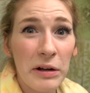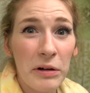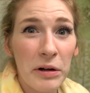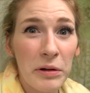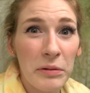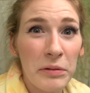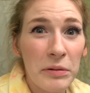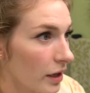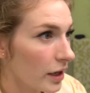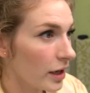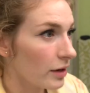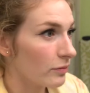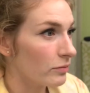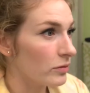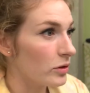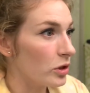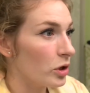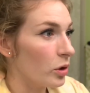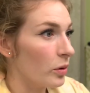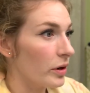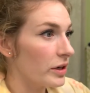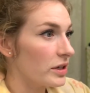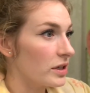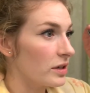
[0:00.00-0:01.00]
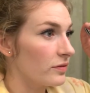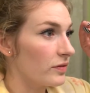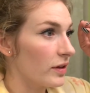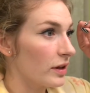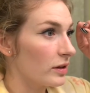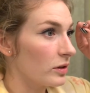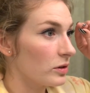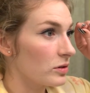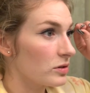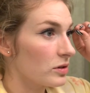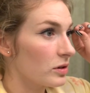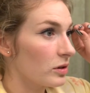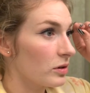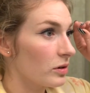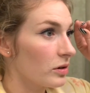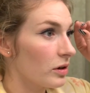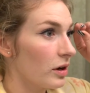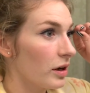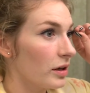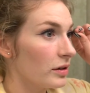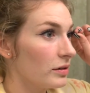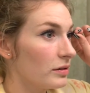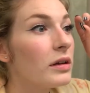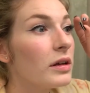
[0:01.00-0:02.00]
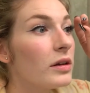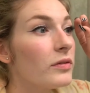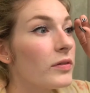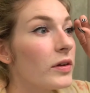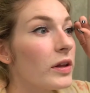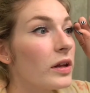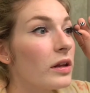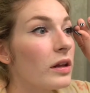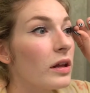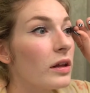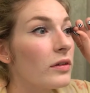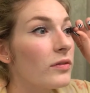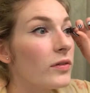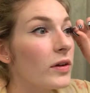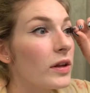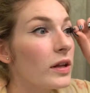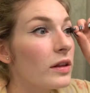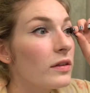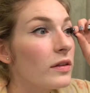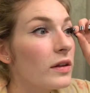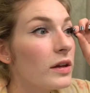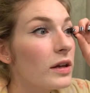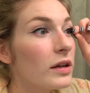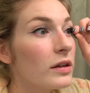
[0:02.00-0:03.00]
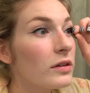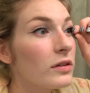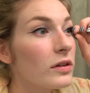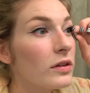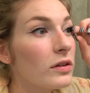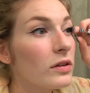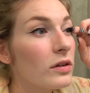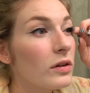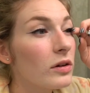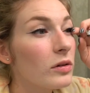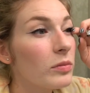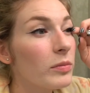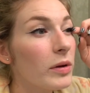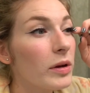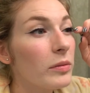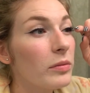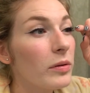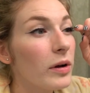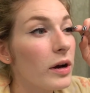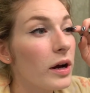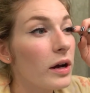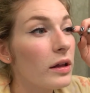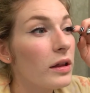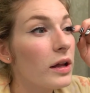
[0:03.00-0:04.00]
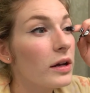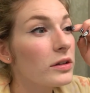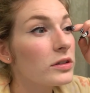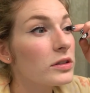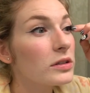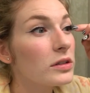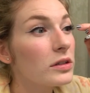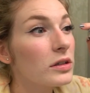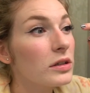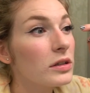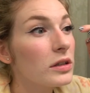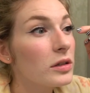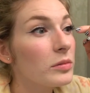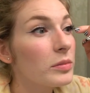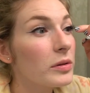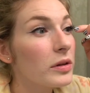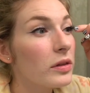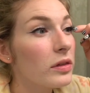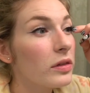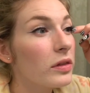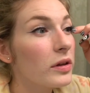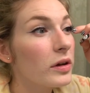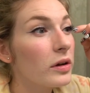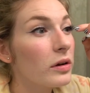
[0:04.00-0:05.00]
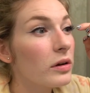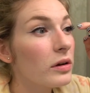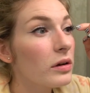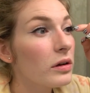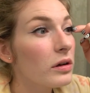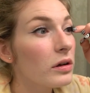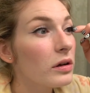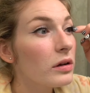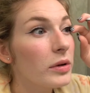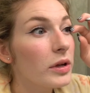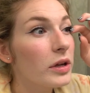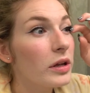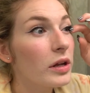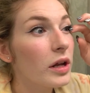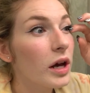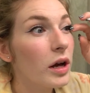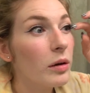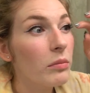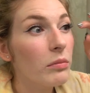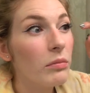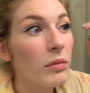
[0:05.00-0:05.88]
don't know. I have no idea if that looked good or not. If anything, it just looks makes my eyelashes look a little bit thicker, but not